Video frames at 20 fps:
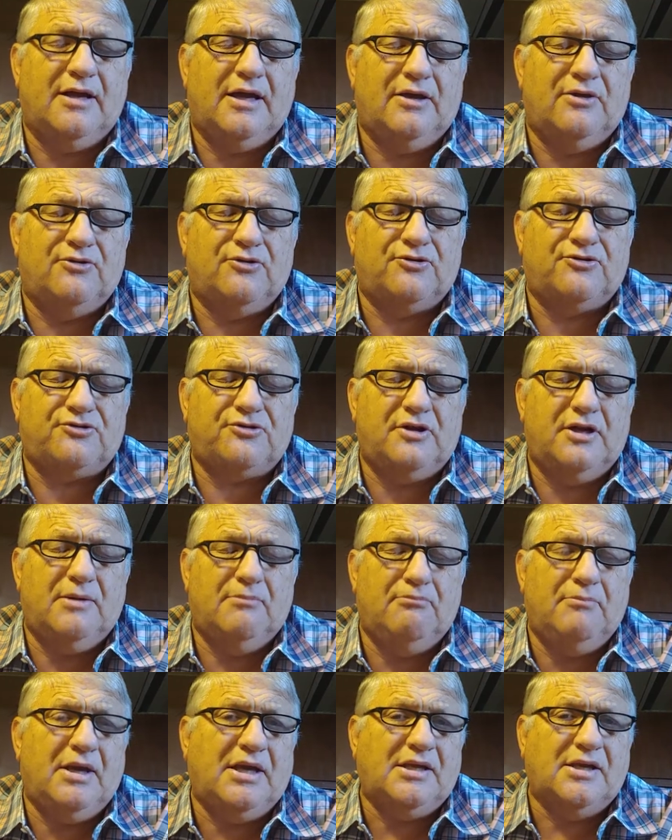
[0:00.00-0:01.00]
as
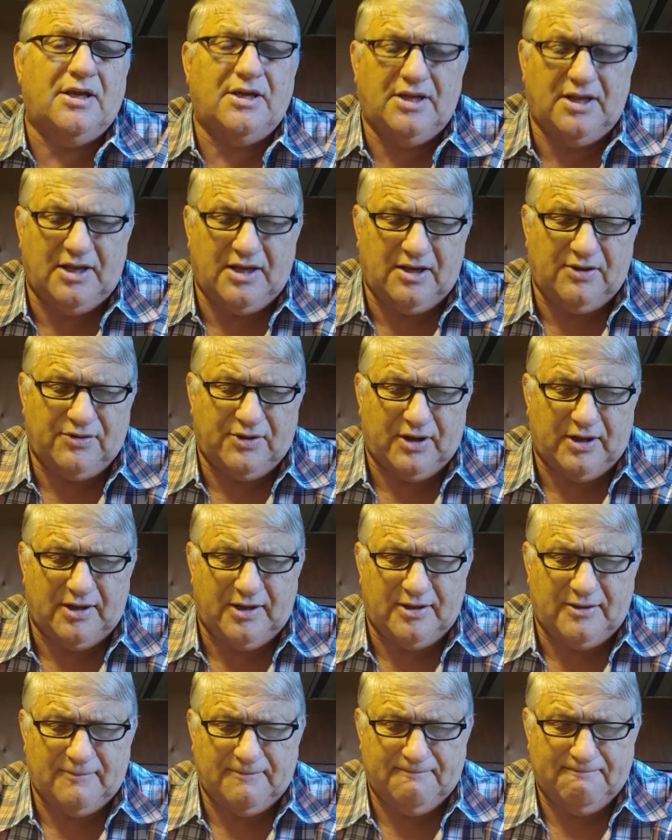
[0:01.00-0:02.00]
it meaning
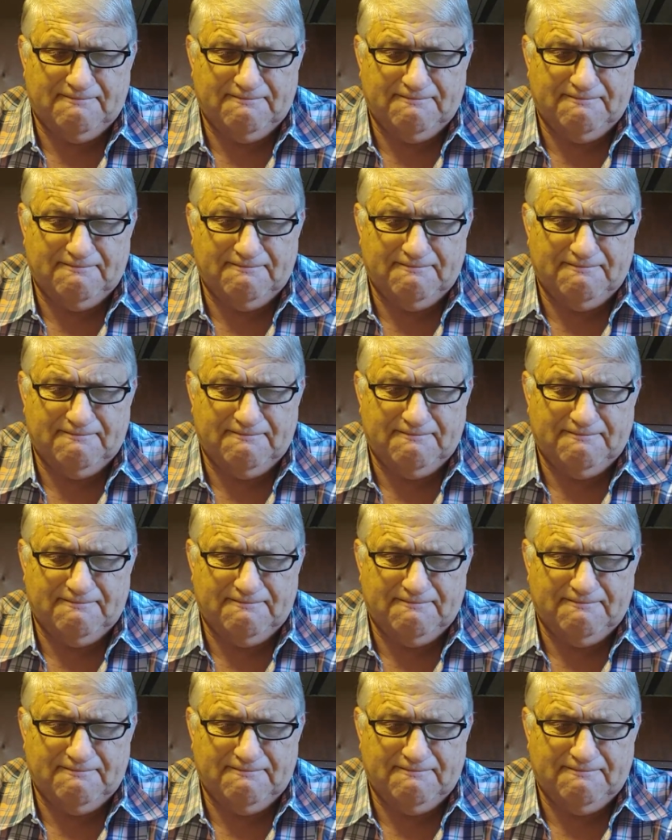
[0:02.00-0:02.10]
anything.